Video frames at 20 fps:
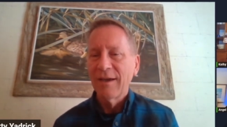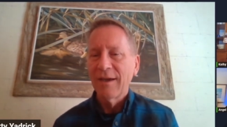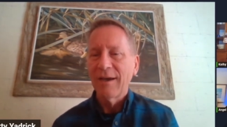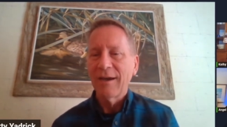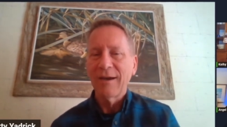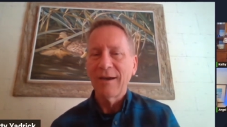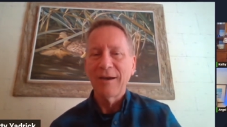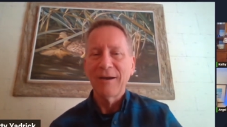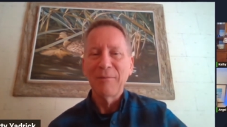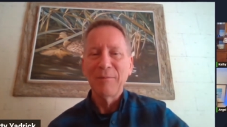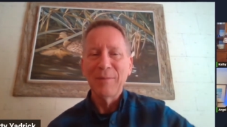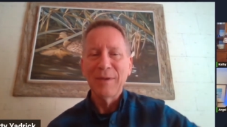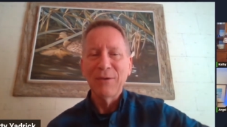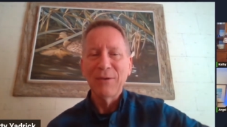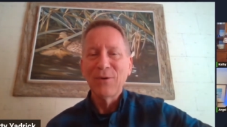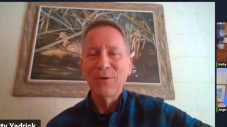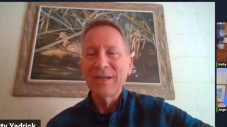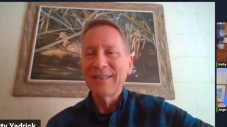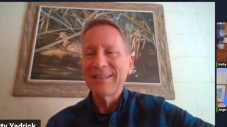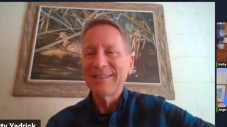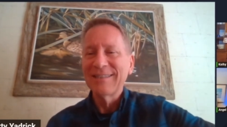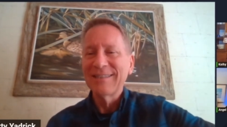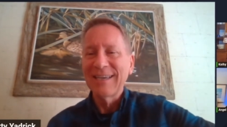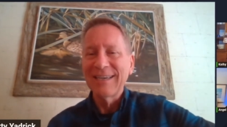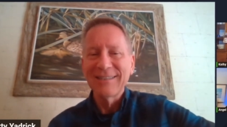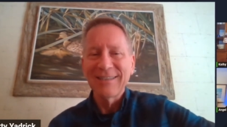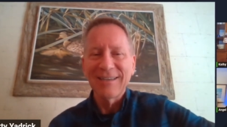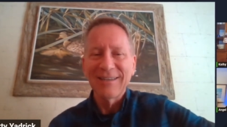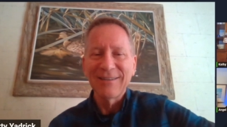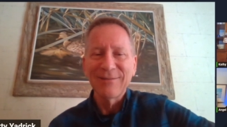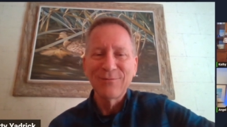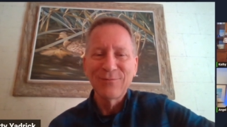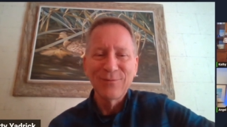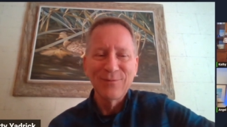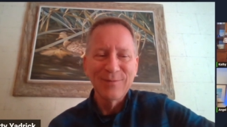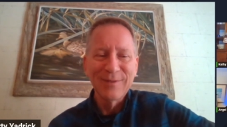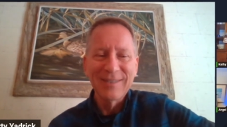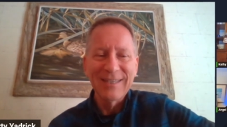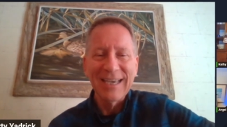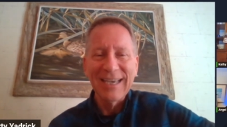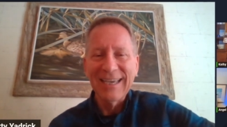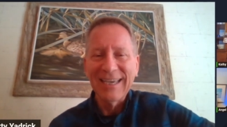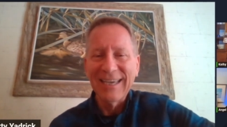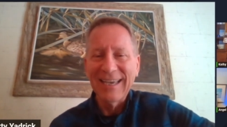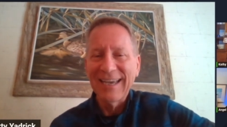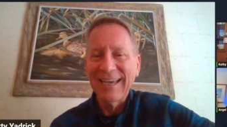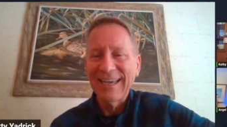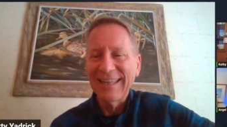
And one of these days I'll say,